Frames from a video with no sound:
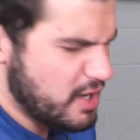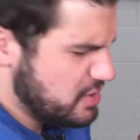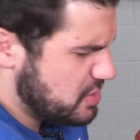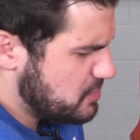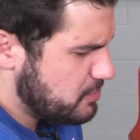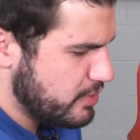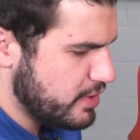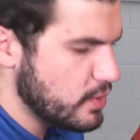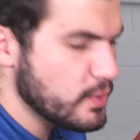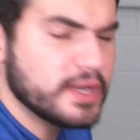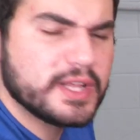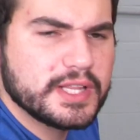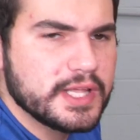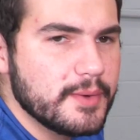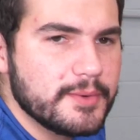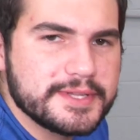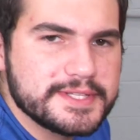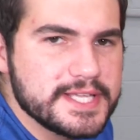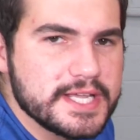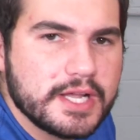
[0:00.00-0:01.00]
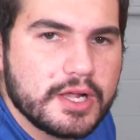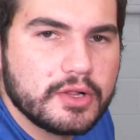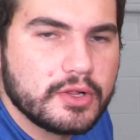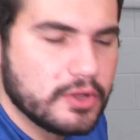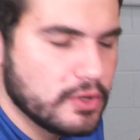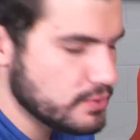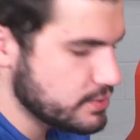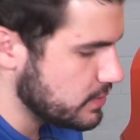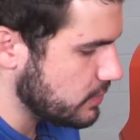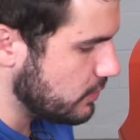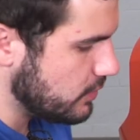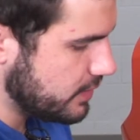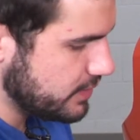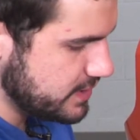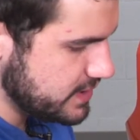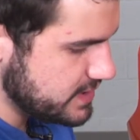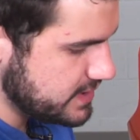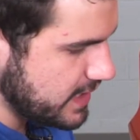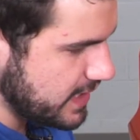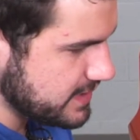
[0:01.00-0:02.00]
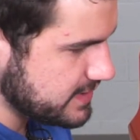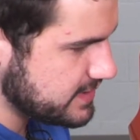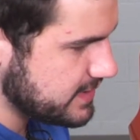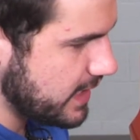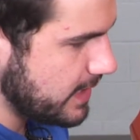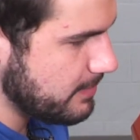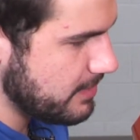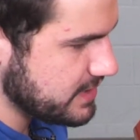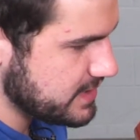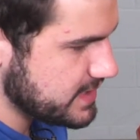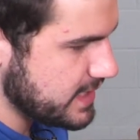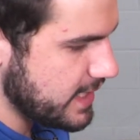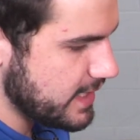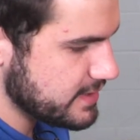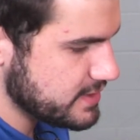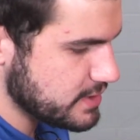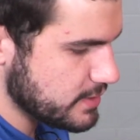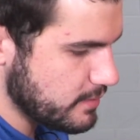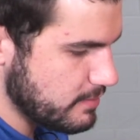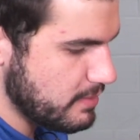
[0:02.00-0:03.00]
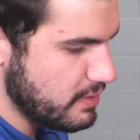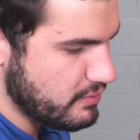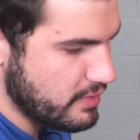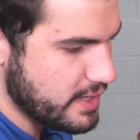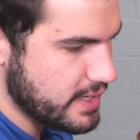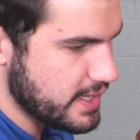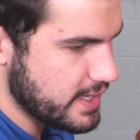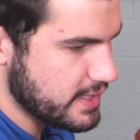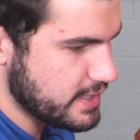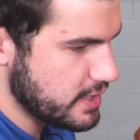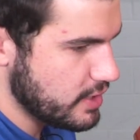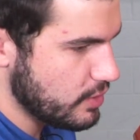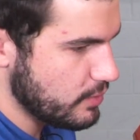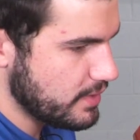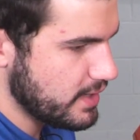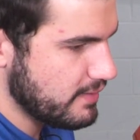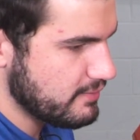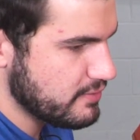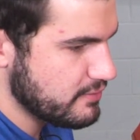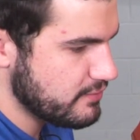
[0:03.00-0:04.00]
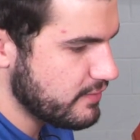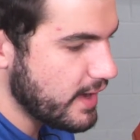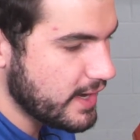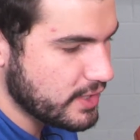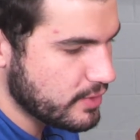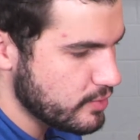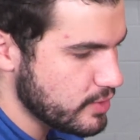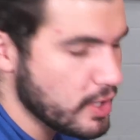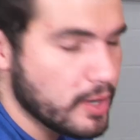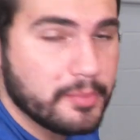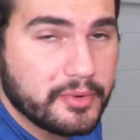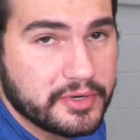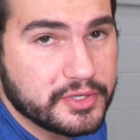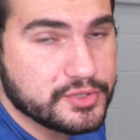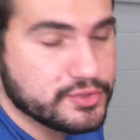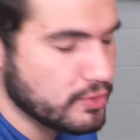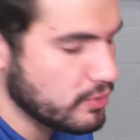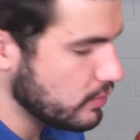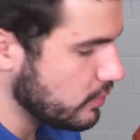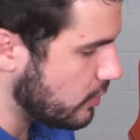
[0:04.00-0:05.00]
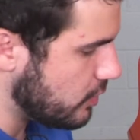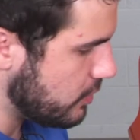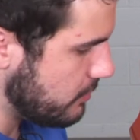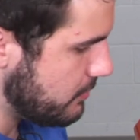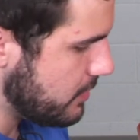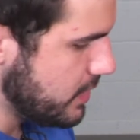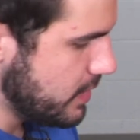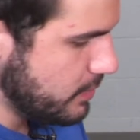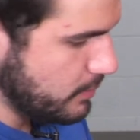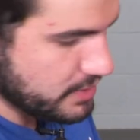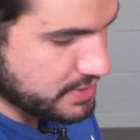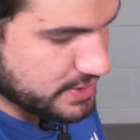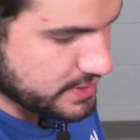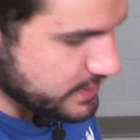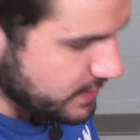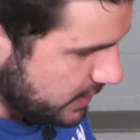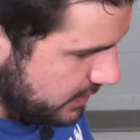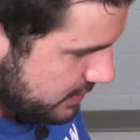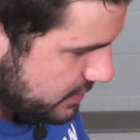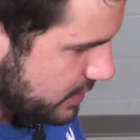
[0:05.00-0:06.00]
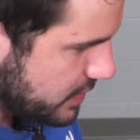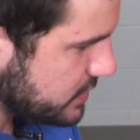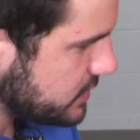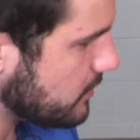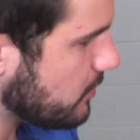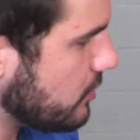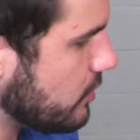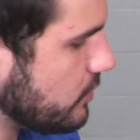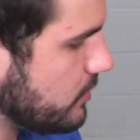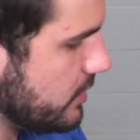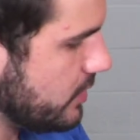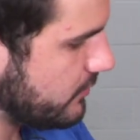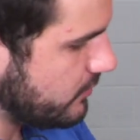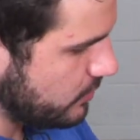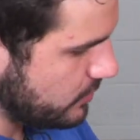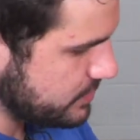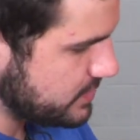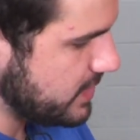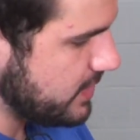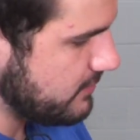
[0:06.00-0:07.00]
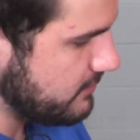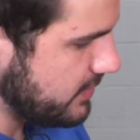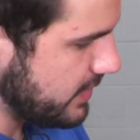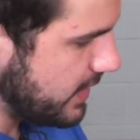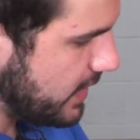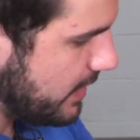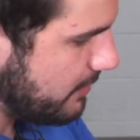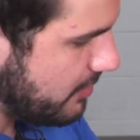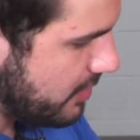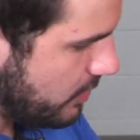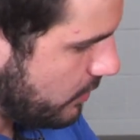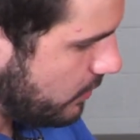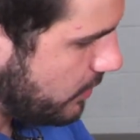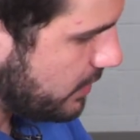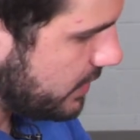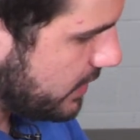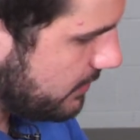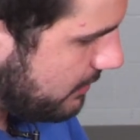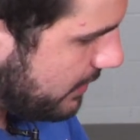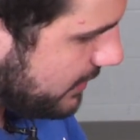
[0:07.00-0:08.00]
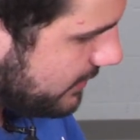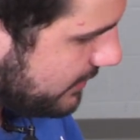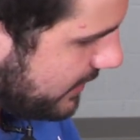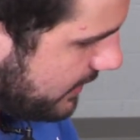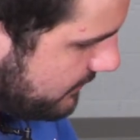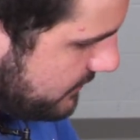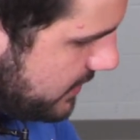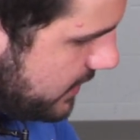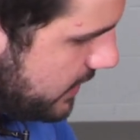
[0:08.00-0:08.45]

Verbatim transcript: right, just pretty quickly, I wanna take a closer look at these guys side by side. So in my right hand here, we have the factory upper control arm, which is non-adjustable. We, of course, have the Eibach one in my left